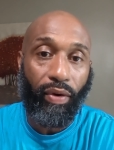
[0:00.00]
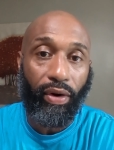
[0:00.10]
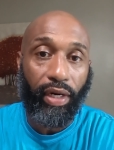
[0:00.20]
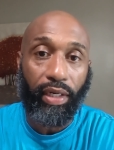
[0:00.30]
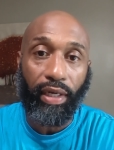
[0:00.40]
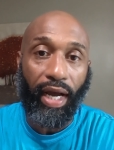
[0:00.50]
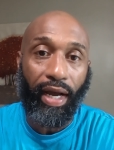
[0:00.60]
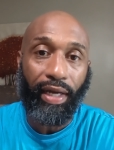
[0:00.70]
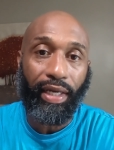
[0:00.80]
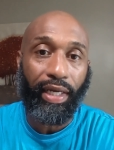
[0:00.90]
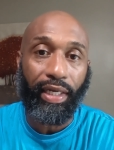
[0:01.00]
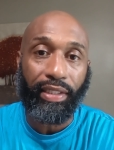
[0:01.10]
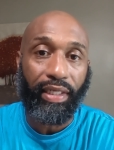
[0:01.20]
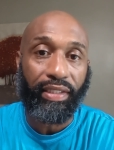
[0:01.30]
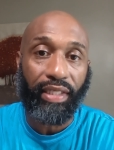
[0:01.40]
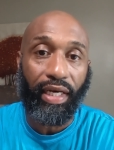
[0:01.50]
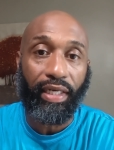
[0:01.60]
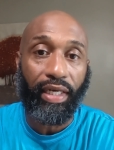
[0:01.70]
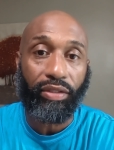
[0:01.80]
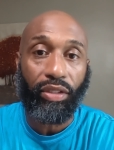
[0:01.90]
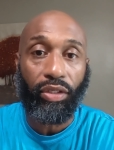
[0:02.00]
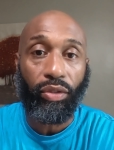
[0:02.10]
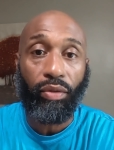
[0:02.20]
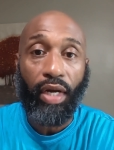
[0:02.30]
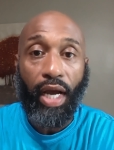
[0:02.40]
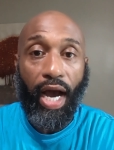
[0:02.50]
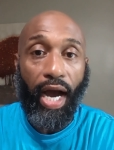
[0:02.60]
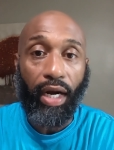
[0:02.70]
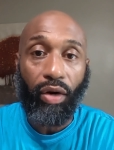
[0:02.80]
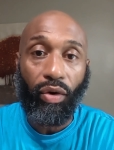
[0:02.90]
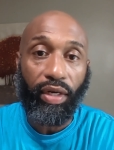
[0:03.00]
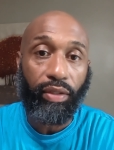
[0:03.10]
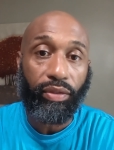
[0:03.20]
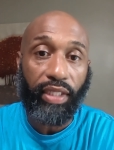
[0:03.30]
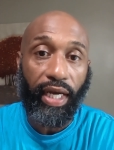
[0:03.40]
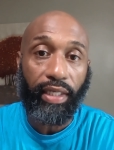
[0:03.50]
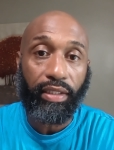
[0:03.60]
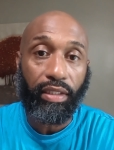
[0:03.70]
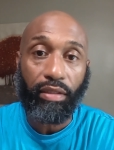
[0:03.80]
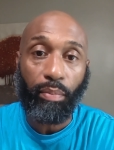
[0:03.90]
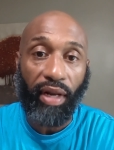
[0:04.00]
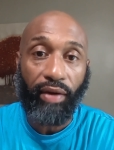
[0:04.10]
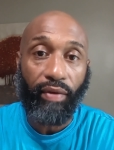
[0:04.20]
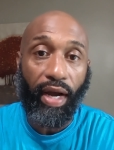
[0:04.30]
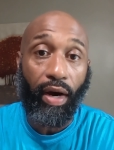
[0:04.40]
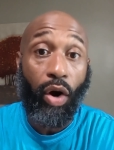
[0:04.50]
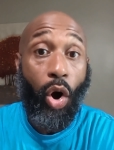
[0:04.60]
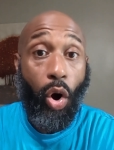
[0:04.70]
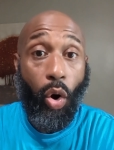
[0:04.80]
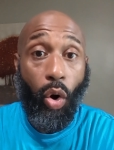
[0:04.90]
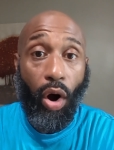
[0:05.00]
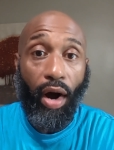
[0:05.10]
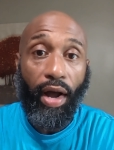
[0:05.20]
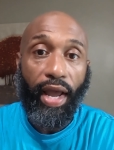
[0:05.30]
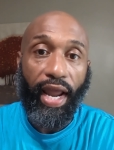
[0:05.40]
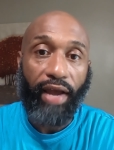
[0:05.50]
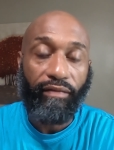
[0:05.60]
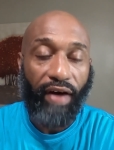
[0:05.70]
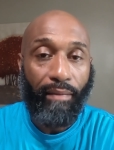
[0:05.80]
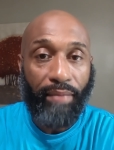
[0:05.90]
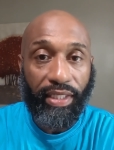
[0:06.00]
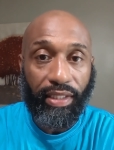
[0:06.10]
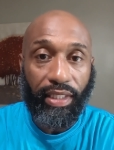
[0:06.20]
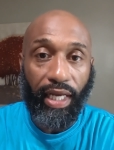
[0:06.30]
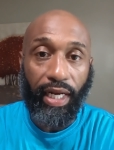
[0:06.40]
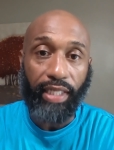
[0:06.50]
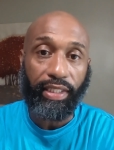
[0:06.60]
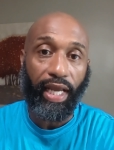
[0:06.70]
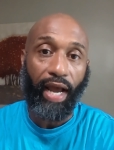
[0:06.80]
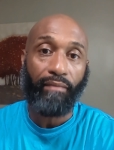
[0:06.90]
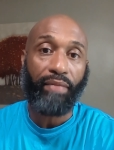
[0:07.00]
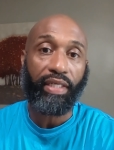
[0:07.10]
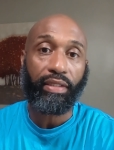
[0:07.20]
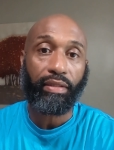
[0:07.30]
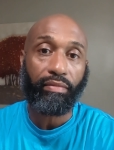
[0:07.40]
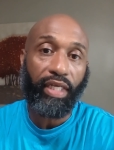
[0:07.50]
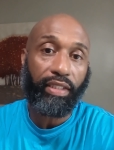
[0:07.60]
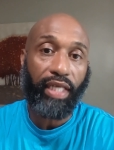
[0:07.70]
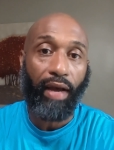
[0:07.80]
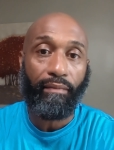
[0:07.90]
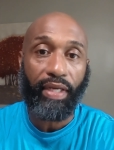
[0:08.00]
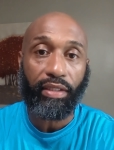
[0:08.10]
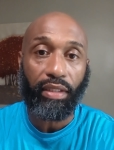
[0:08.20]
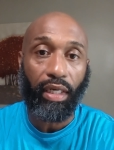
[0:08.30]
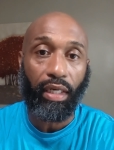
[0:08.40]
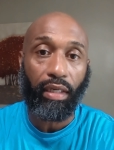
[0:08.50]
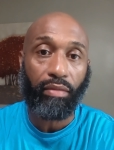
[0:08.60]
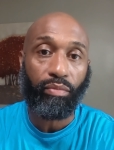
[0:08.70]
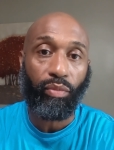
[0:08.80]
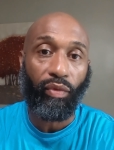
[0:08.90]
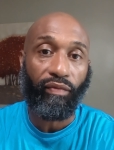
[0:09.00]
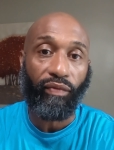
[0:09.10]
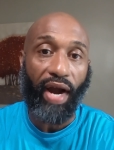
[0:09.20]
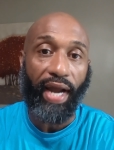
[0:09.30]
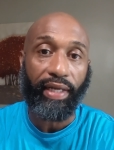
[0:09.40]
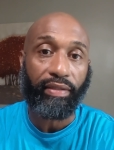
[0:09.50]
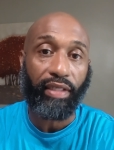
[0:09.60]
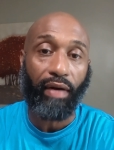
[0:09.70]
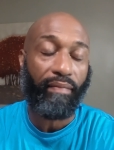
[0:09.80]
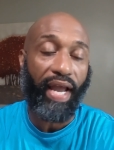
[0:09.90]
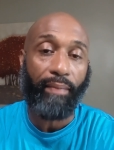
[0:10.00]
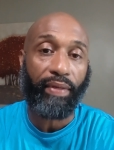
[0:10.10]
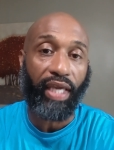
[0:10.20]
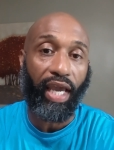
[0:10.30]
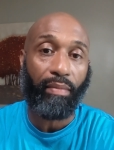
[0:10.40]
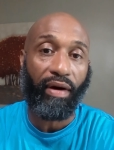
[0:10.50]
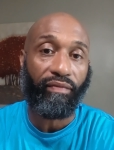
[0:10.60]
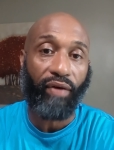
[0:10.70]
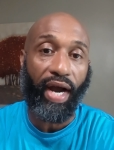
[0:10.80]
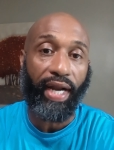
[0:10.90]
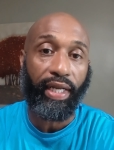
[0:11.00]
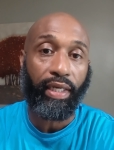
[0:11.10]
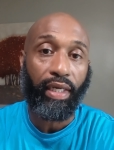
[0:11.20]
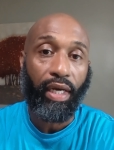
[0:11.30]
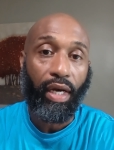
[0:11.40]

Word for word: work or I, it, it's nothing else to do, i go in on Saturdays just to play around. Or if I miss the day, let's say I miss, let's say I miss um, Friday, something happened, came up Friday,